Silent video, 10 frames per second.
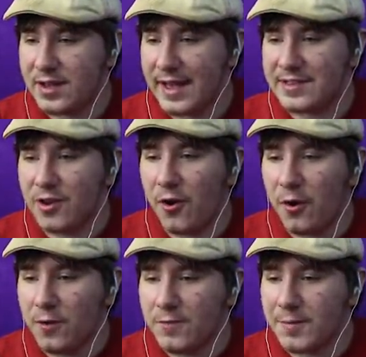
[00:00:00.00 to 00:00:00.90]
it's
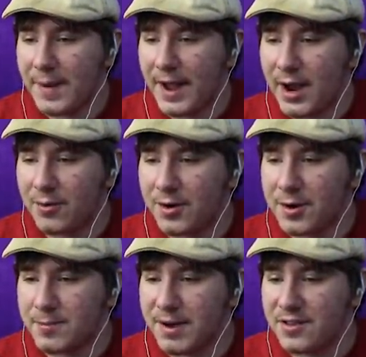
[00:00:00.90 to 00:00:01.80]

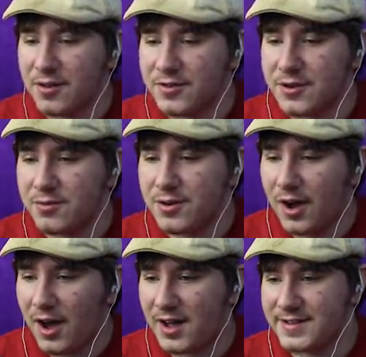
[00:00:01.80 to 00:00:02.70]
overpowered, but it's also
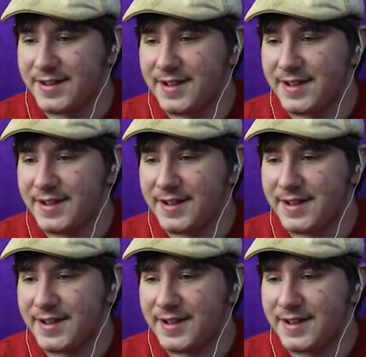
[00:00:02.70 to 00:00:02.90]
not.